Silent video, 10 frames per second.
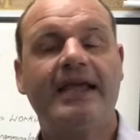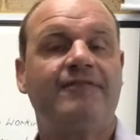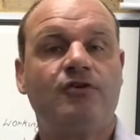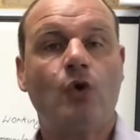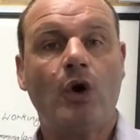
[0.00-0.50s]

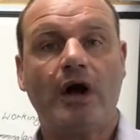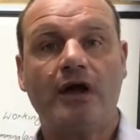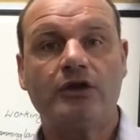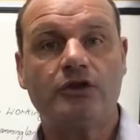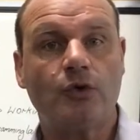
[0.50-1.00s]
If you
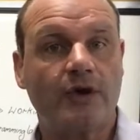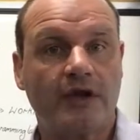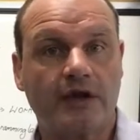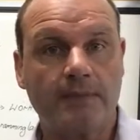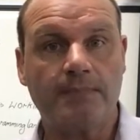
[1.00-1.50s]
are
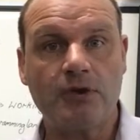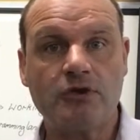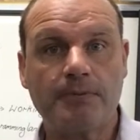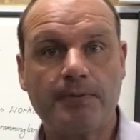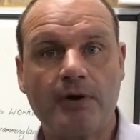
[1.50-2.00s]
doing a
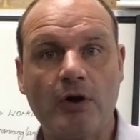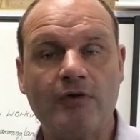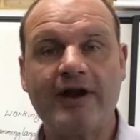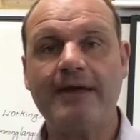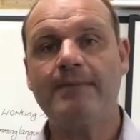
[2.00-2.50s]
computer
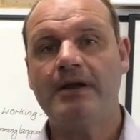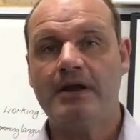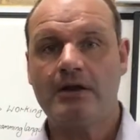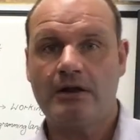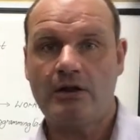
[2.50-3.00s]
program,
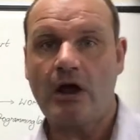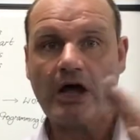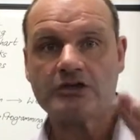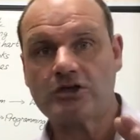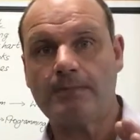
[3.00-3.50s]

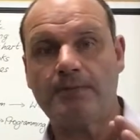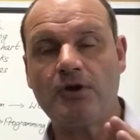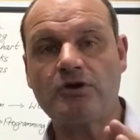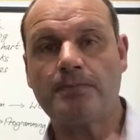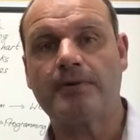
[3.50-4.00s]
large
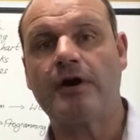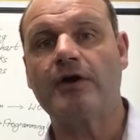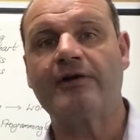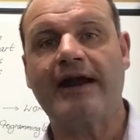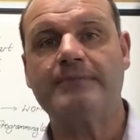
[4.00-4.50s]
computer
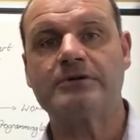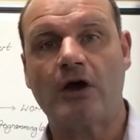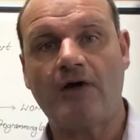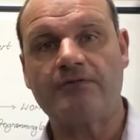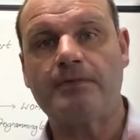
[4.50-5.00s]
programs
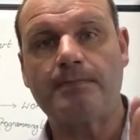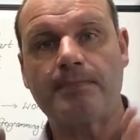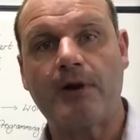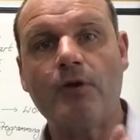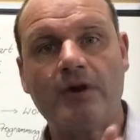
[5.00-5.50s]
are often
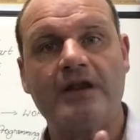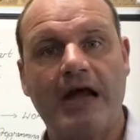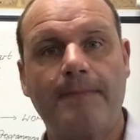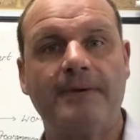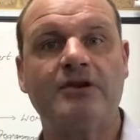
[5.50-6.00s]
broken
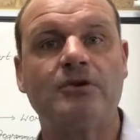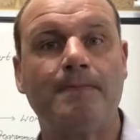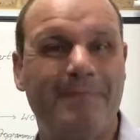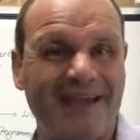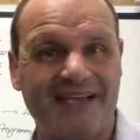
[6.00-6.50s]
up into
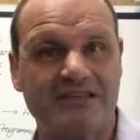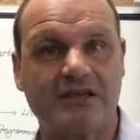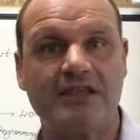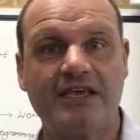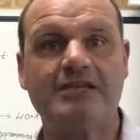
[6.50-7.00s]

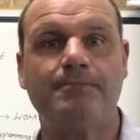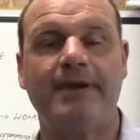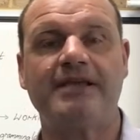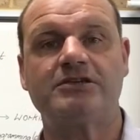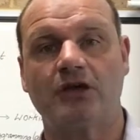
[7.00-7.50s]
bits, and these
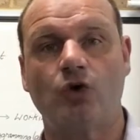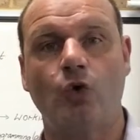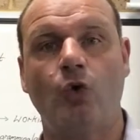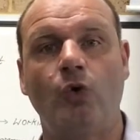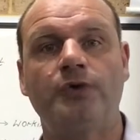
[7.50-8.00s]
bits are
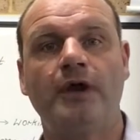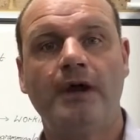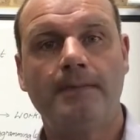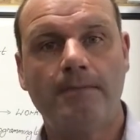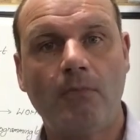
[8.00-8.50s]
called
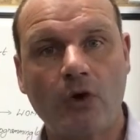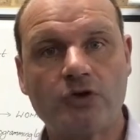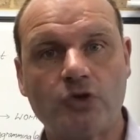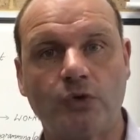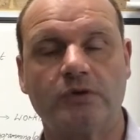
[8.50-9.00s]

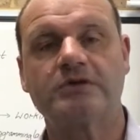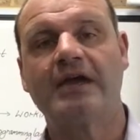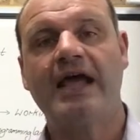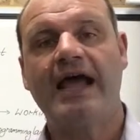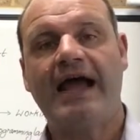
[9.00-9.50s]
modules.
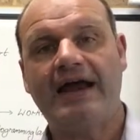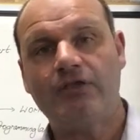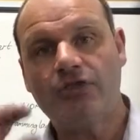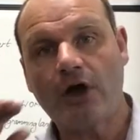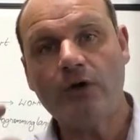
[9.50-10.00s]

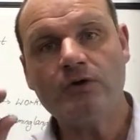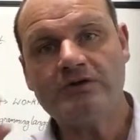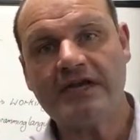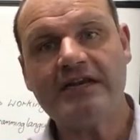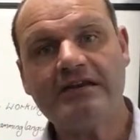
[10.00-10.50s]
And
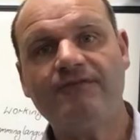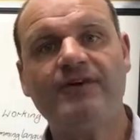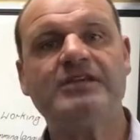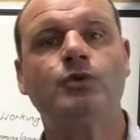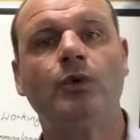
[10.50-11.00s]
those
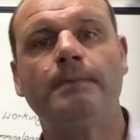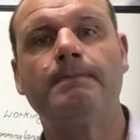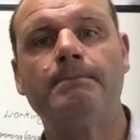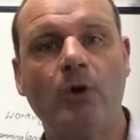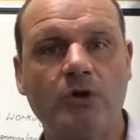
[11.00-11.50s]
individual
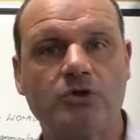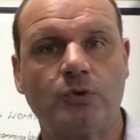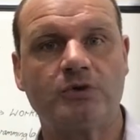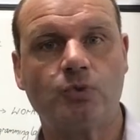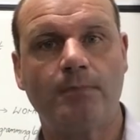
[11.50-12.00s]

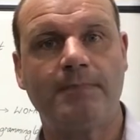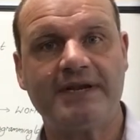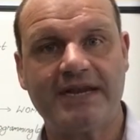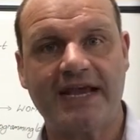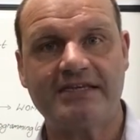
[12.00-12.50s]
modules would
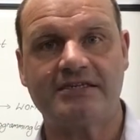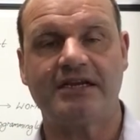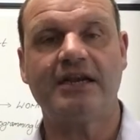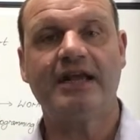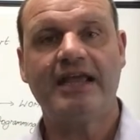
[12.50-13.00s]
be
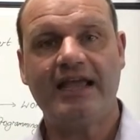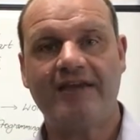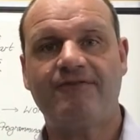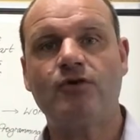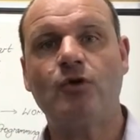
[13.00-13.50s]
tested
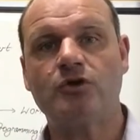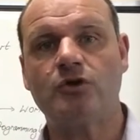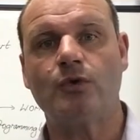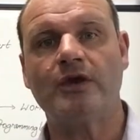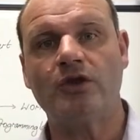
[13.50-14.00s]
if you're
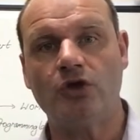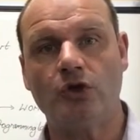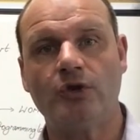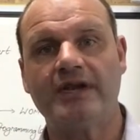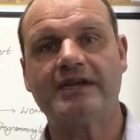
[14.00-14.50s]
doing
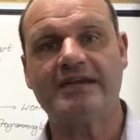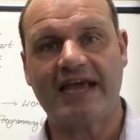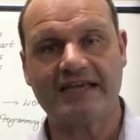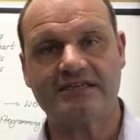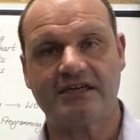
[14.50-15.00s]
unit
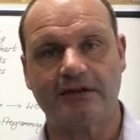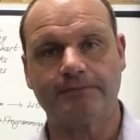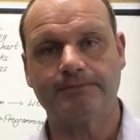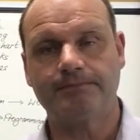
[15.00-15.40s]
testing.